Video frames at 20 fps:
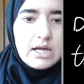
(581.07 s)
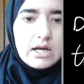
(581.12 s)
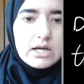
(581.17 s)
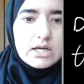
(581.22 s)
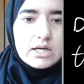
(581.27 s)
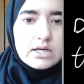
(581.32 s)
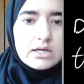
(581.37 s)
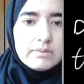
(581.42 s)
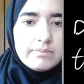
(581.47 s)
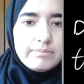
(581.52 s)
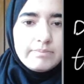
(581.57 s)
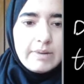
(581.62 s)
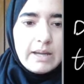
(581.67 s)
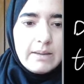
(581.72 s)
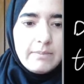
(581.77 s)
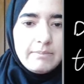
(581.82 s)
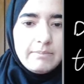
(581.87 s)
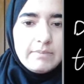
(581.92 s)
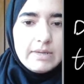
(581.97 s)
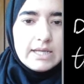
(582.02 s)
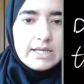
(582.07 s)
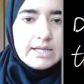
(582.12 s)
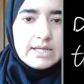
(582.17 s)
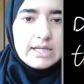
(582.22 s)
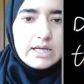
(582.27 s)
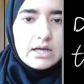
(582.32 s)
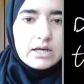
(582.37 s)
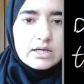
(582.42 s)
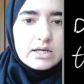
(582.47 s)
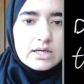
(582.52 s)
occur PEM mainly
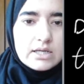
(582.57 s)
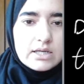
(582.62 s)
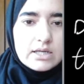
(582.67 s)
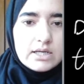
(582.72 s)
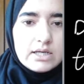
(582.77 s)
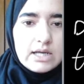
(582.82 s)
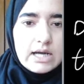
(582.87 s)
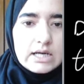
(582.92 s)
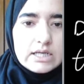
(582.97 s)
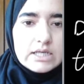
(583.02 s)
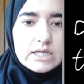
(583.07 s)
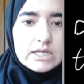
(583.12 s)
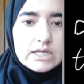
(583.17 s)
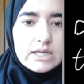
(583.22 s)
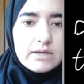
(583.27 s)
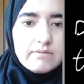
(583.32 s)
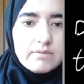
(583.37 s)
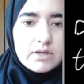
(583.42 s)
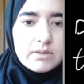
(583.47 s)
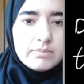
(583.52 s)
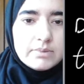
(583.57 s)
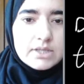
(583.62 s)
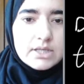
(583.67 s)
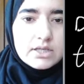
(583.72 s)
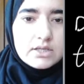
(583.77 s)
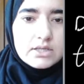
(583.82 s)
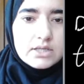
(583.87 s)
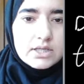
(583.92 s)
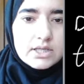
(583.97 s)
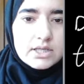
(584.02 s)
occur in underdeveloped
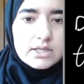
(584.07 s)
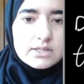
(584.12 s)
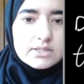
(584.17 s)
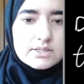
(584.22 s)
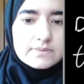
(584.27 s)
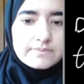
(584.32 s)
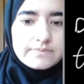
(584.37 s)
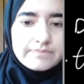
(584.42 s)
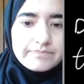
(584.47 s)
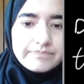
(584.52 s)
countries,